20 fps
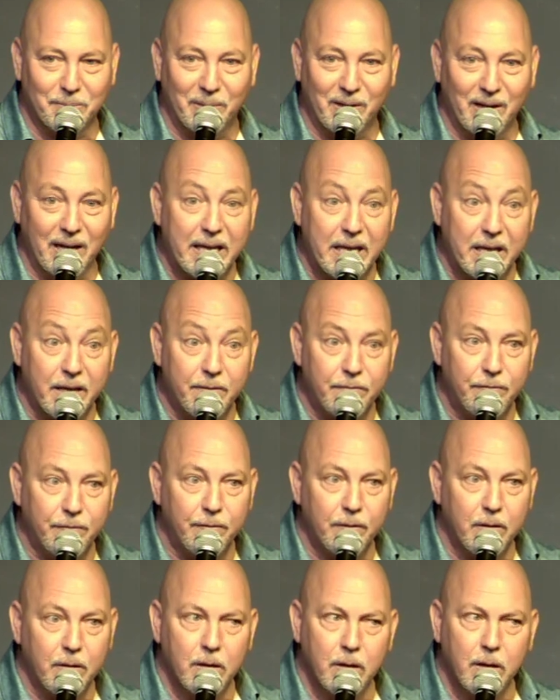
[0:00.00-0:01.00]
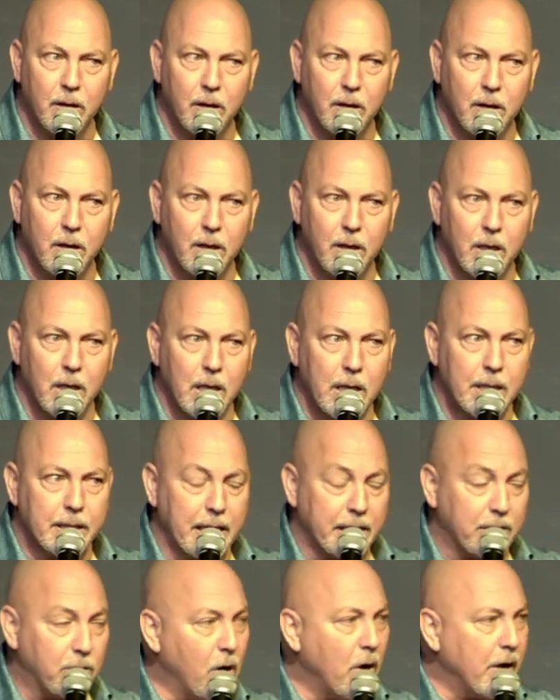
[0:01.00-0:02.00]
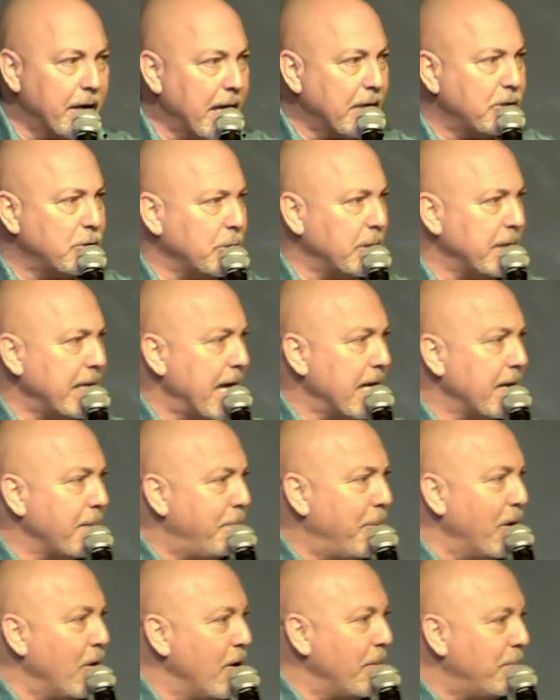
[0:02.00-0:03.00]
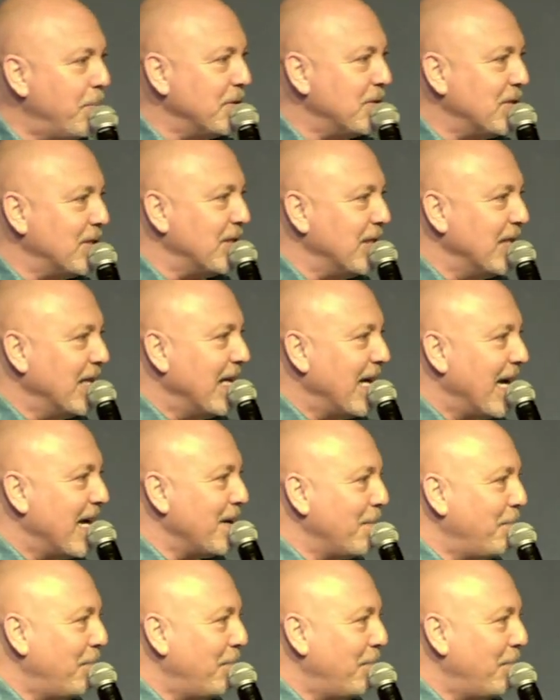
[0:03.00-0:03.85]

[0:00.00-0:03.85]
believe that God actually had a purpose and a